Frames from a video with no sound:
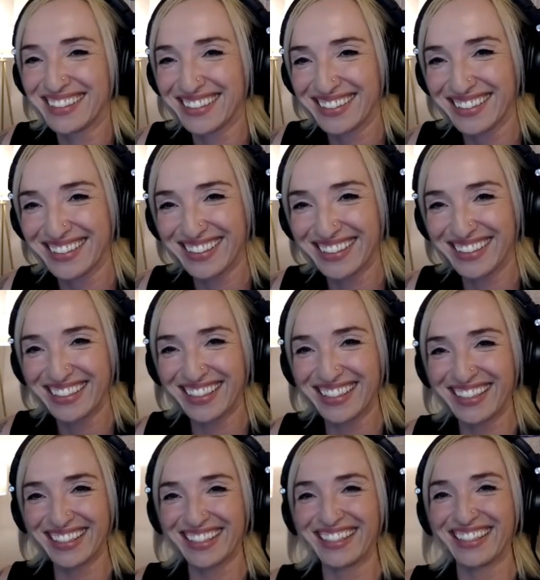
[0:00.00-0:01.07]

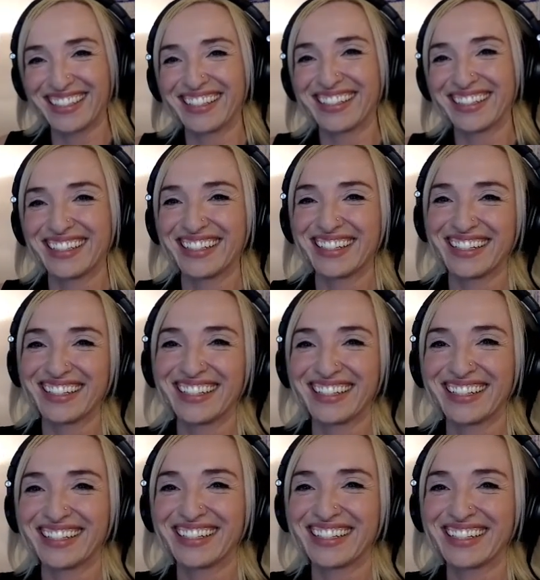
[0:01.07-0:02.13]

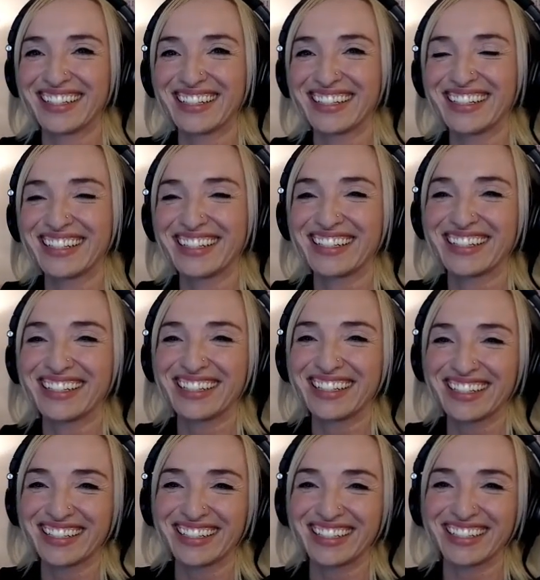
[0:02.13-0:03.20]

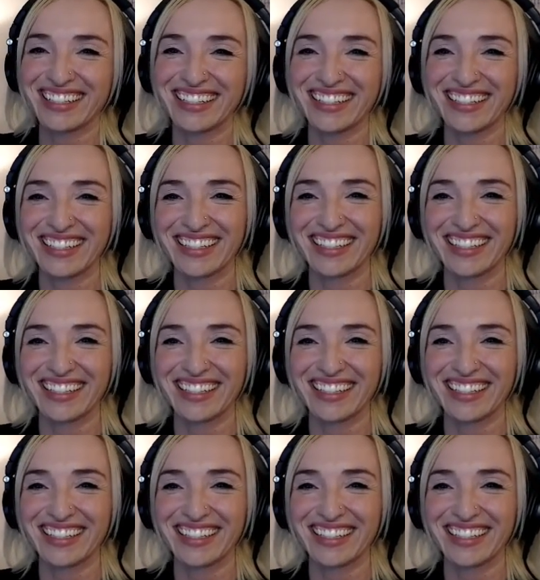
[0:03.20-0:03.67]
(silent)